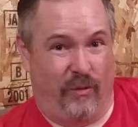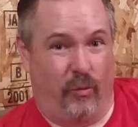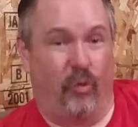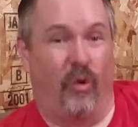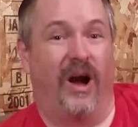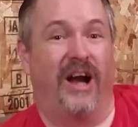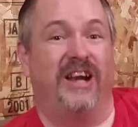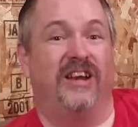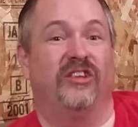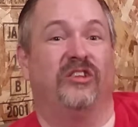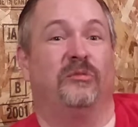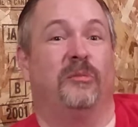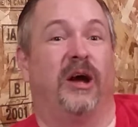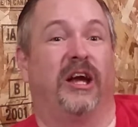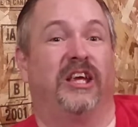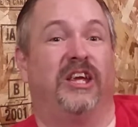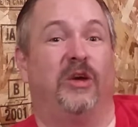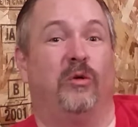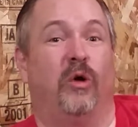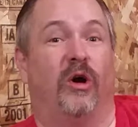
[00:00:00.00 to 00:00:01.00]
Why does
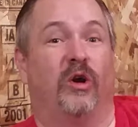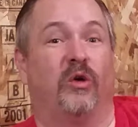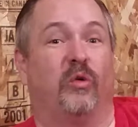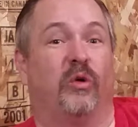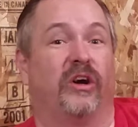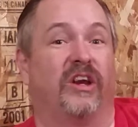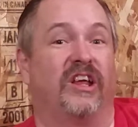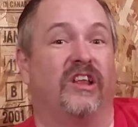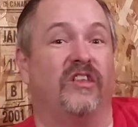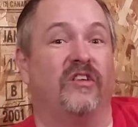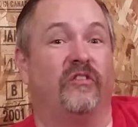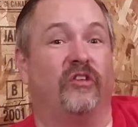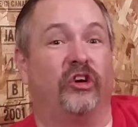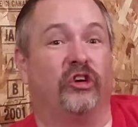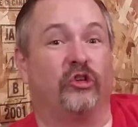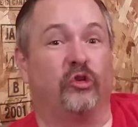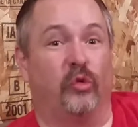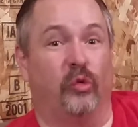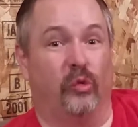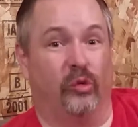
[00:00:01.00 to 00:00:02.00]
Mikey want to work in the
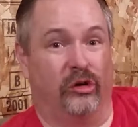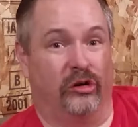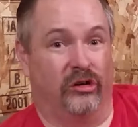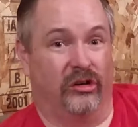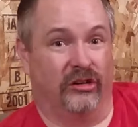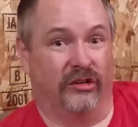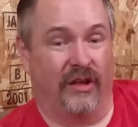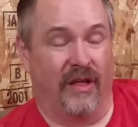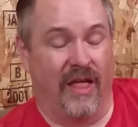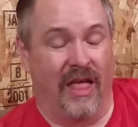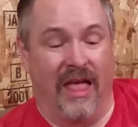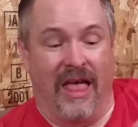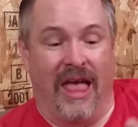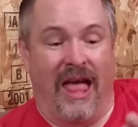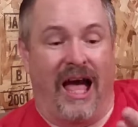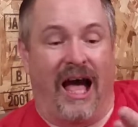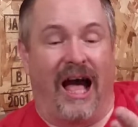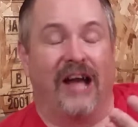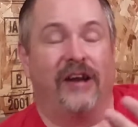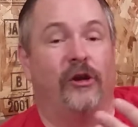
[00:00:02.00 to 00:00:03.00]
virtual world?
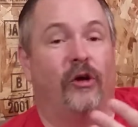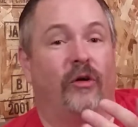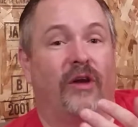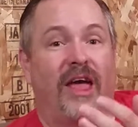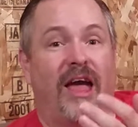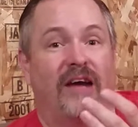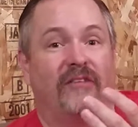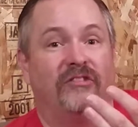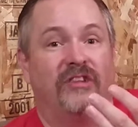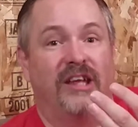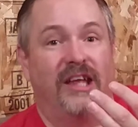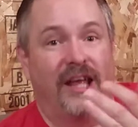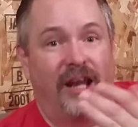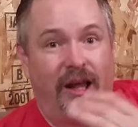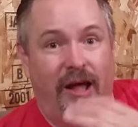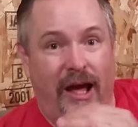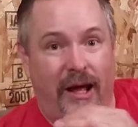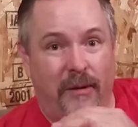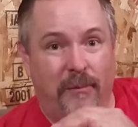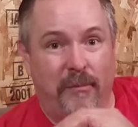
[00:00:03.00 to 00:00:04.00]
I don't have to get
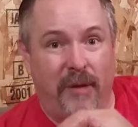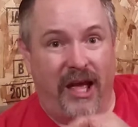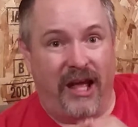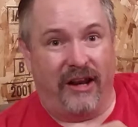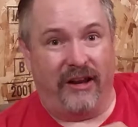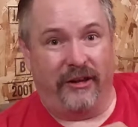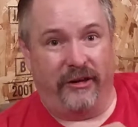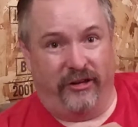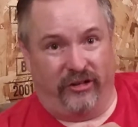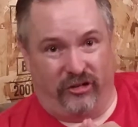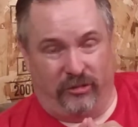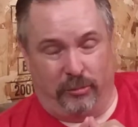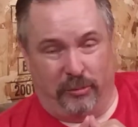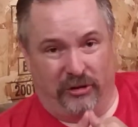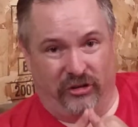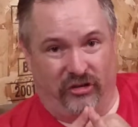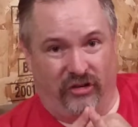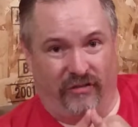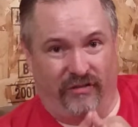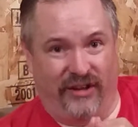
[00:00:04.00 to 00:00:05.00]
out of bed at a
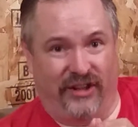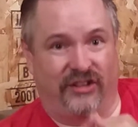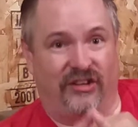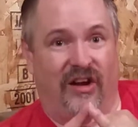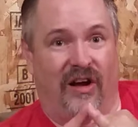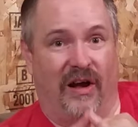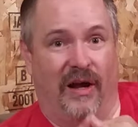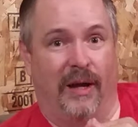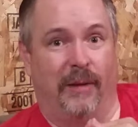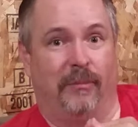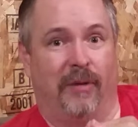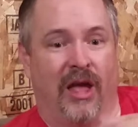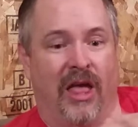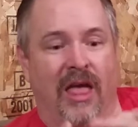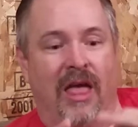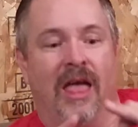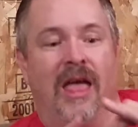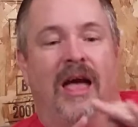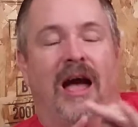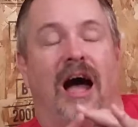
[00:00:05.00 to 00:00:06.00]
specific time.
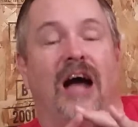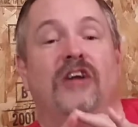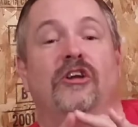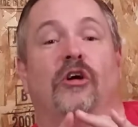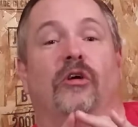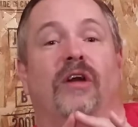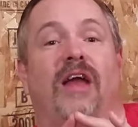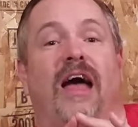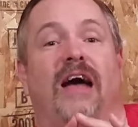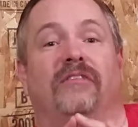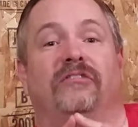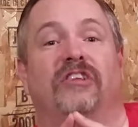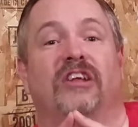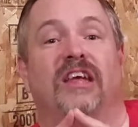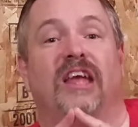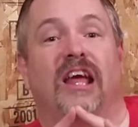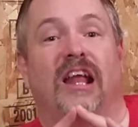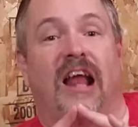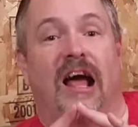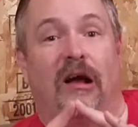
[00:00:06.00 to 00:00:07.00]
I don't have to
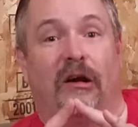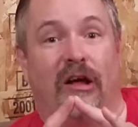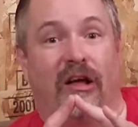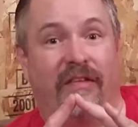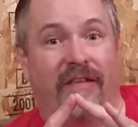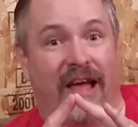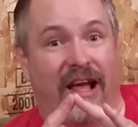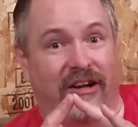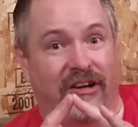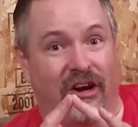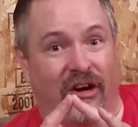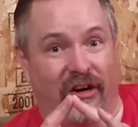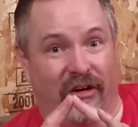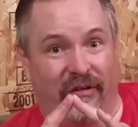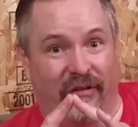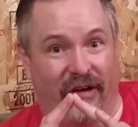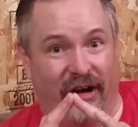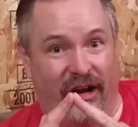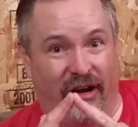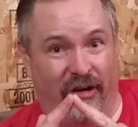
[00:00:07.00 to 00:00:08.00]
get out on that
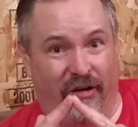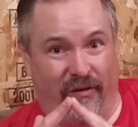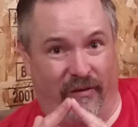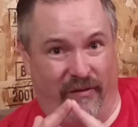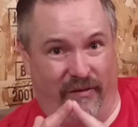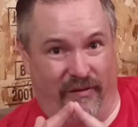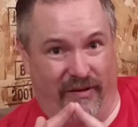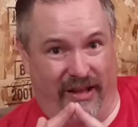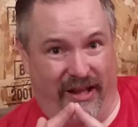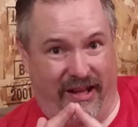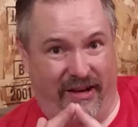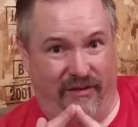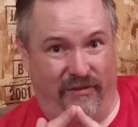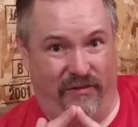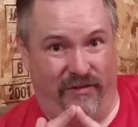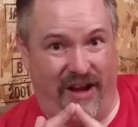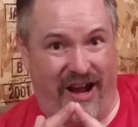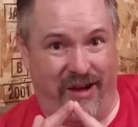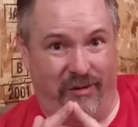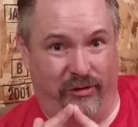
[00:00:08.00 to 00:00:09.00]
darn road and
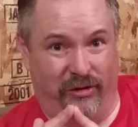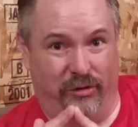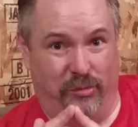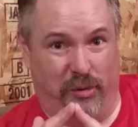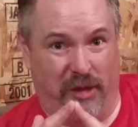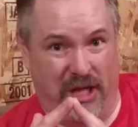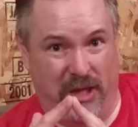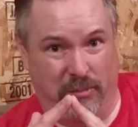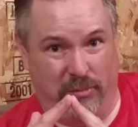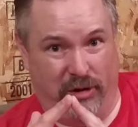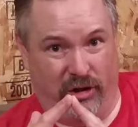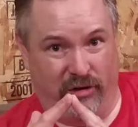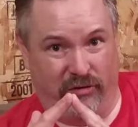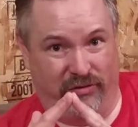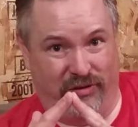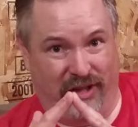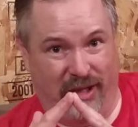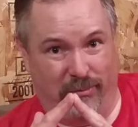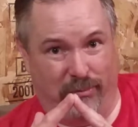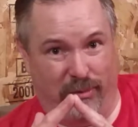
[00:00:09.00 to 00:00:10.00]
fight with people
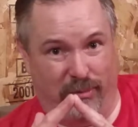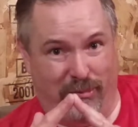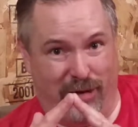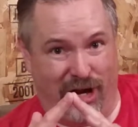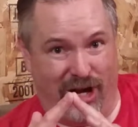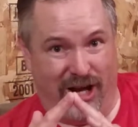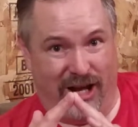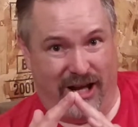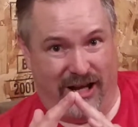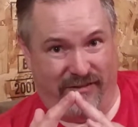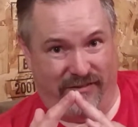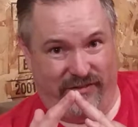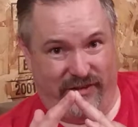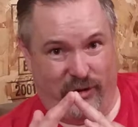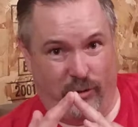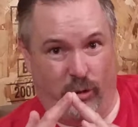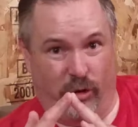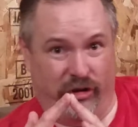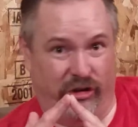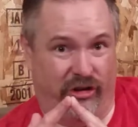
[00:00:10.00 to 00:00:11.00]
and flip them off
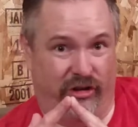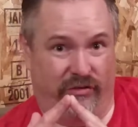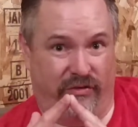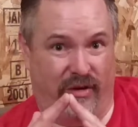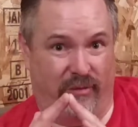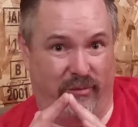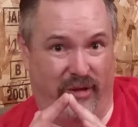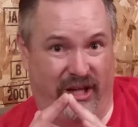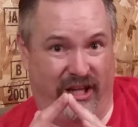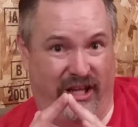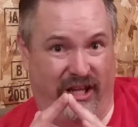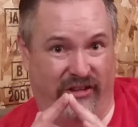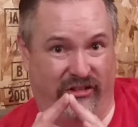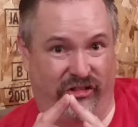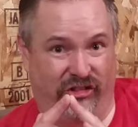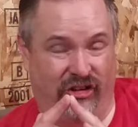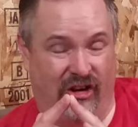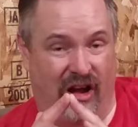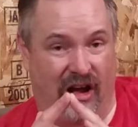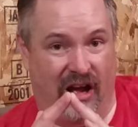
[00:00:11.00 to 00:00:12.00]
and wonder if I'm going to get
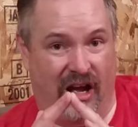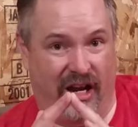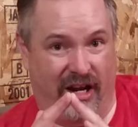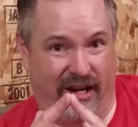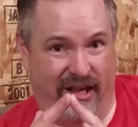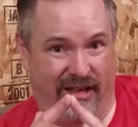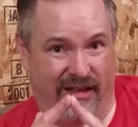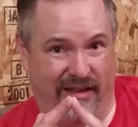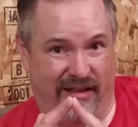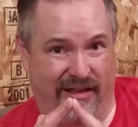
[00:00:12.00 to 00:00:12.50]
shot.